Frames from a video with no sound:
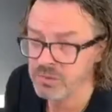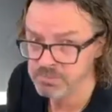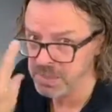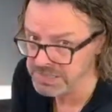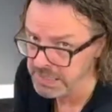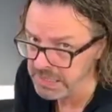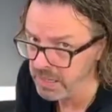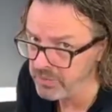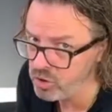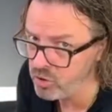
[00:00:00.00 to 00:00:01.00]

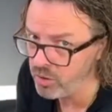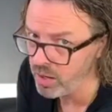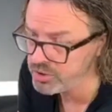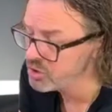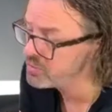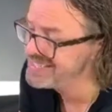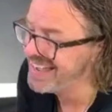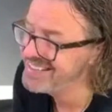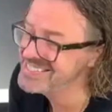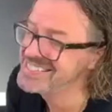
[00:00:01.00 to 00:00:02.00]
particularly the neurological
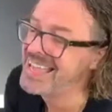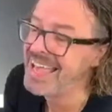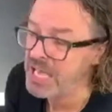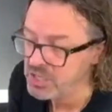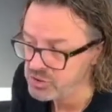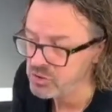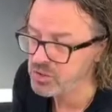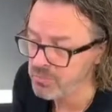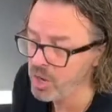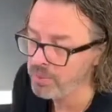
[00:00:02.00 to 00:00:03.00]
tests, do the
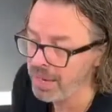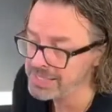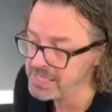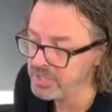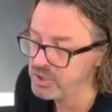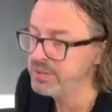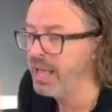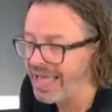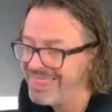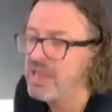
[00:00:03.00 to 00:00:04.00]

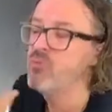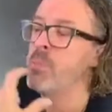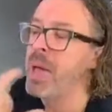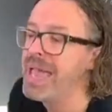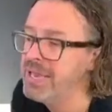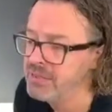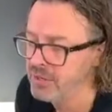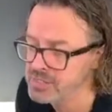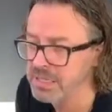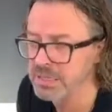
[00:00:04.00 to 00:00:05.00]
mobilization, and then repeat
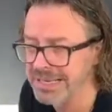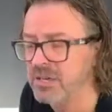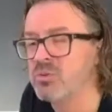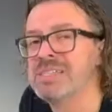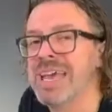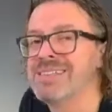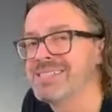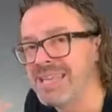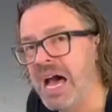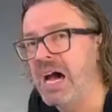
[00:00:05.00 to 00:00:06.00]
those clinical
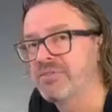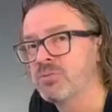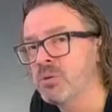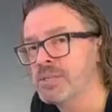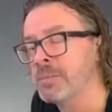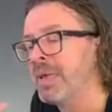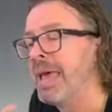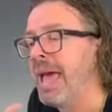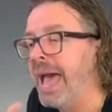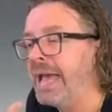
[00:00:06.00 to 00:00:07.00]
tests afterwards
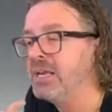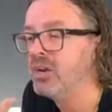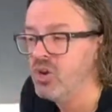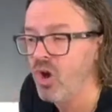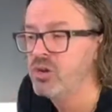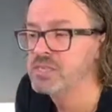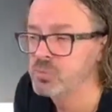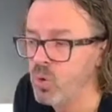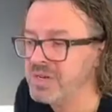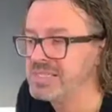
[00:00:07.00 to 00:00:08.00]
and notice
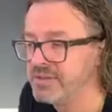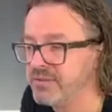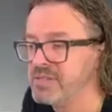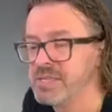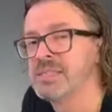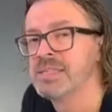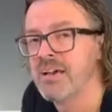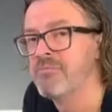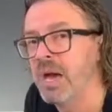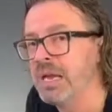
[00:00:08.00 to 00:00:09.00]
what differences
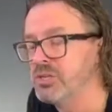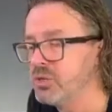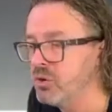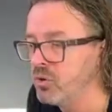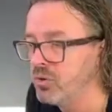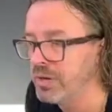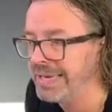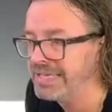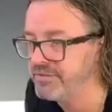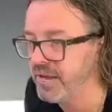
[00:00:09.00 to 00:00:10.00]
they've made to your
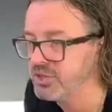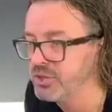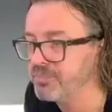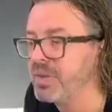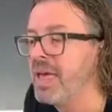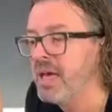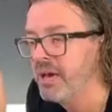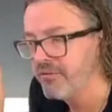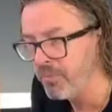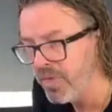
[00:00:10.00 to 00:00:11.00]
intervention.
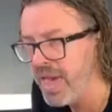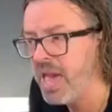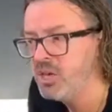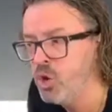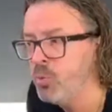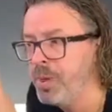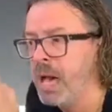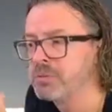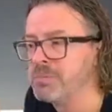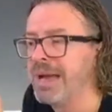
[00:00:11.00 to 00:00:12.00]
From there, you'll be
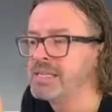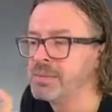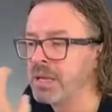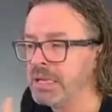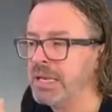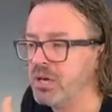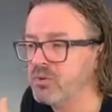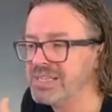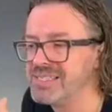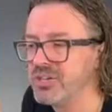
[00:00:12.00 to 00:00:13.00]
able to make some clinical
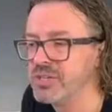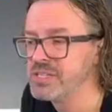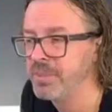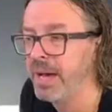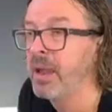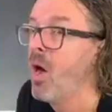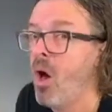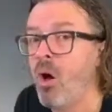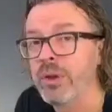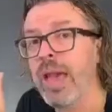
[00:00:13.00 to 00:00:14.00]
decisions about,
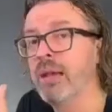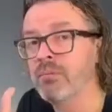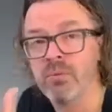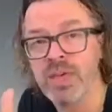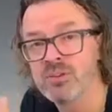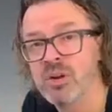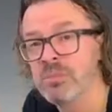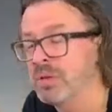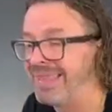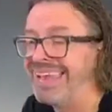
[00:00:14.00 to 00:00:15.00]
okay, well, their
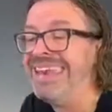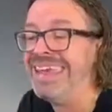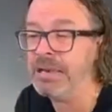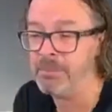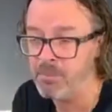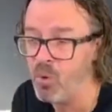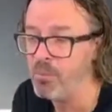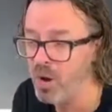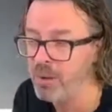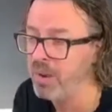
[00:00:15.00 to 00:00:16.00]
treatment, they need more
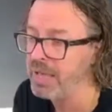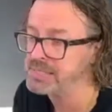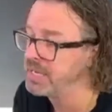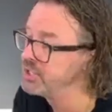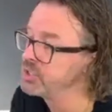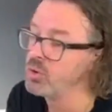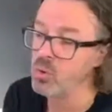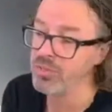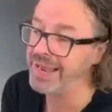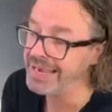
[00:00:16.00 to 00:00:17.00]
mobilization,
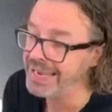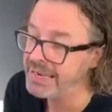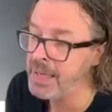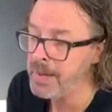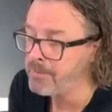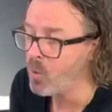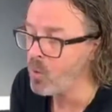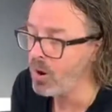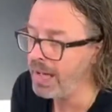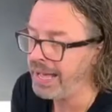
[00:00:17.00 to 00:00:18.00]
or they need
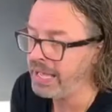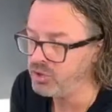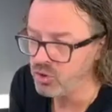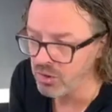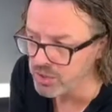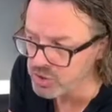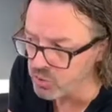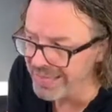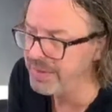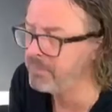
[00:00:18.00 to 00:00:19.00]
more
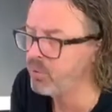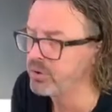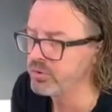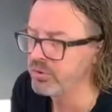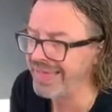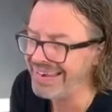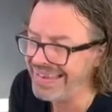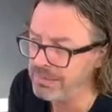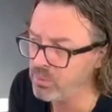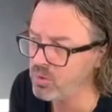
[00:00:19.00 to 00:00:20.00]
neurological input, or they
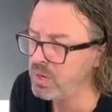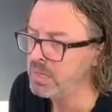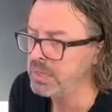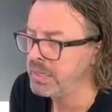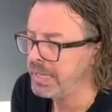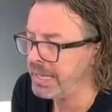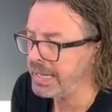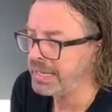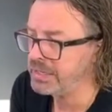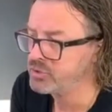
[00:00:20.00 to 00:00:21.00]
need more
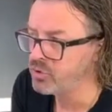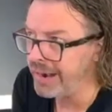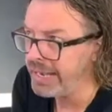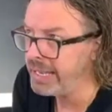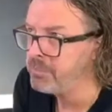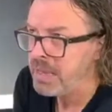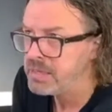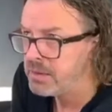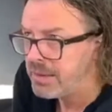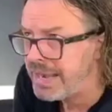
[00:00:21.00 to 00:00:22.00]
training.
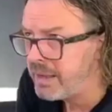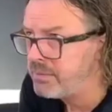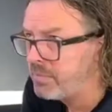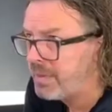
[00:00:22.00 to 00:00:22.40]
Now,